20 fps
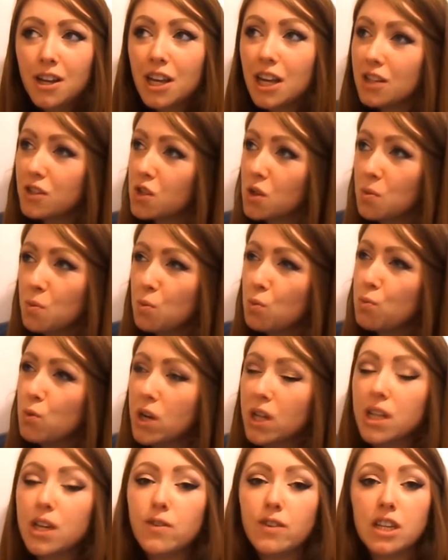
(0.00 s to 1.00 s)
Get some
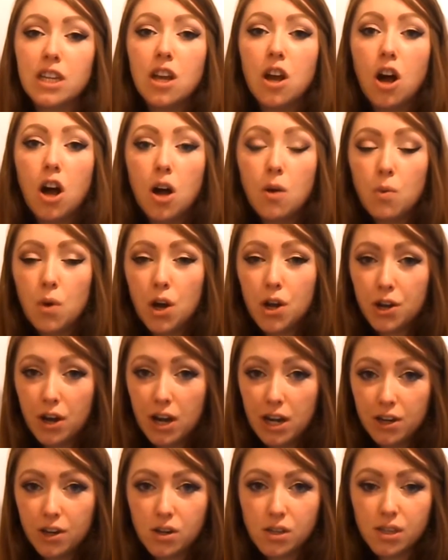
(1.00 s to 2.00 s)
really hot
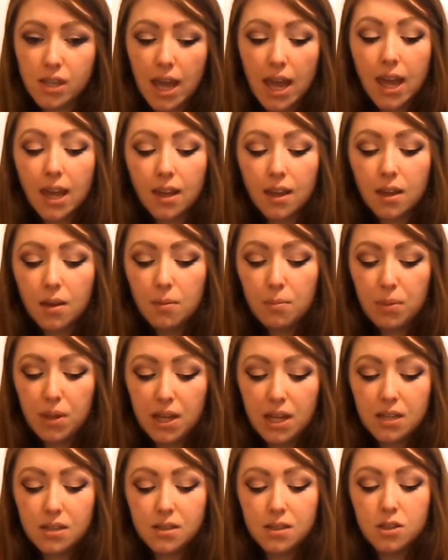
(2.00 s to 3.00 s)
water in your sink,
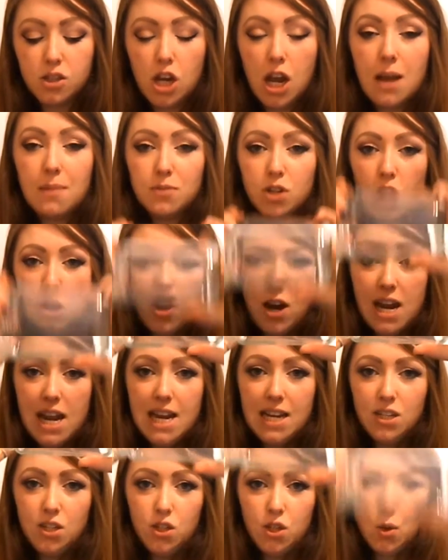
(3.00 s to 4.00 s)
place the jam jar
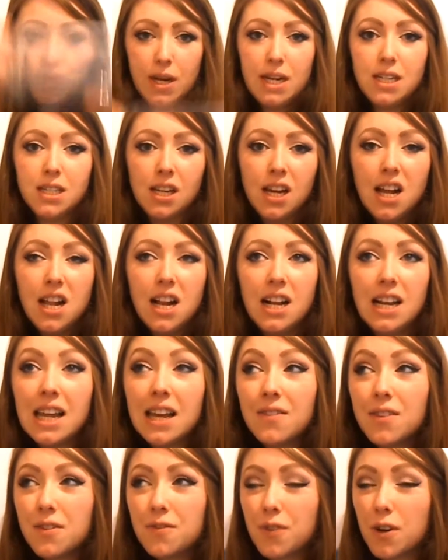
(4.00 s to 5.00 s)
into it,
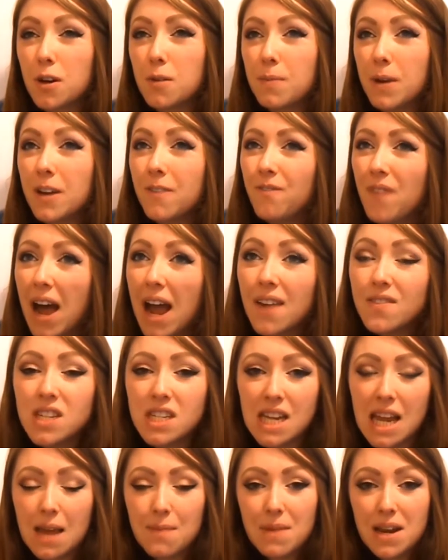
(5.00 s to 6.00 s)
leave it for about 5 to
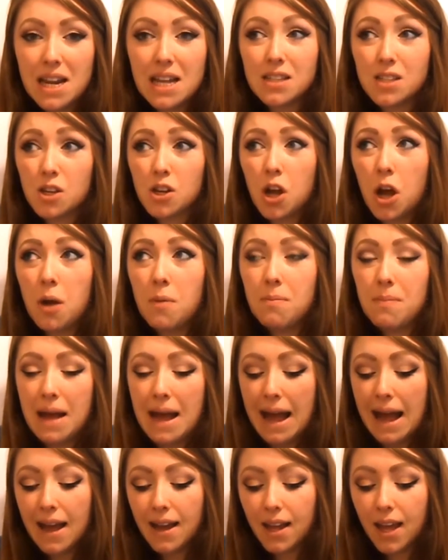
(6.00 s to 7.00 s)
10 minutes and come
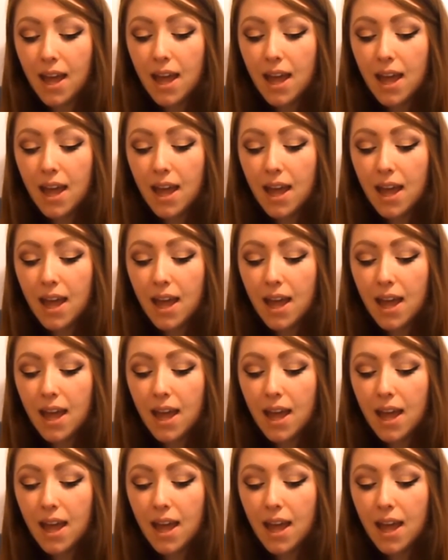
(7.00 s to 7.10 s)
back.